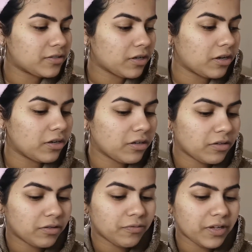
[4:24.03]
So
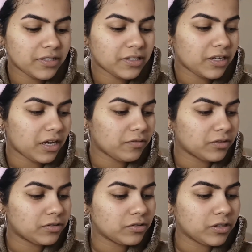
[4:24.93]
the first thing I will
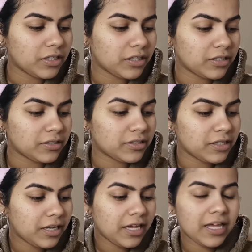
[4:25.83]
do is
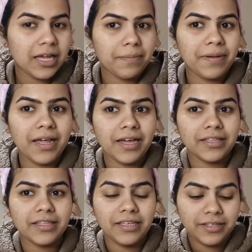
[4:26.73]
apply
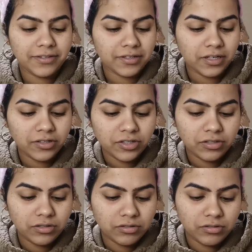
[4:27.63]
the solution.